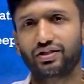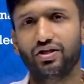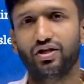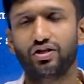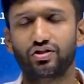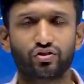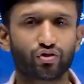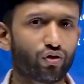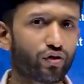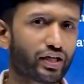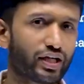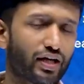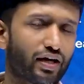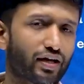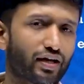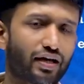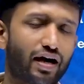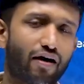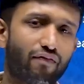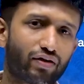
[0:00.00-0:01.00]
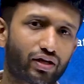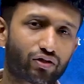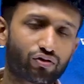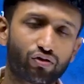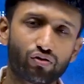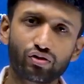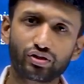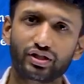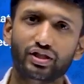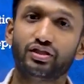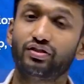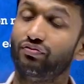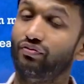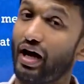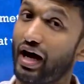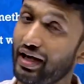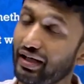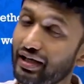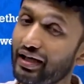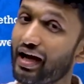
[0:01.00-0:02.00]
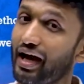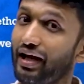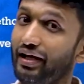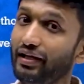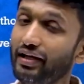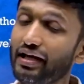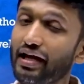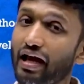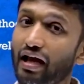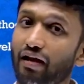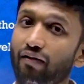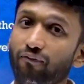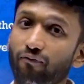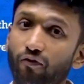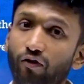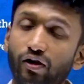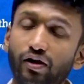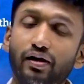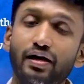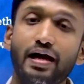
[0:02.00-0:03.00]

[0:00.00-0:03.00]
So here our course is highly, highly helpful.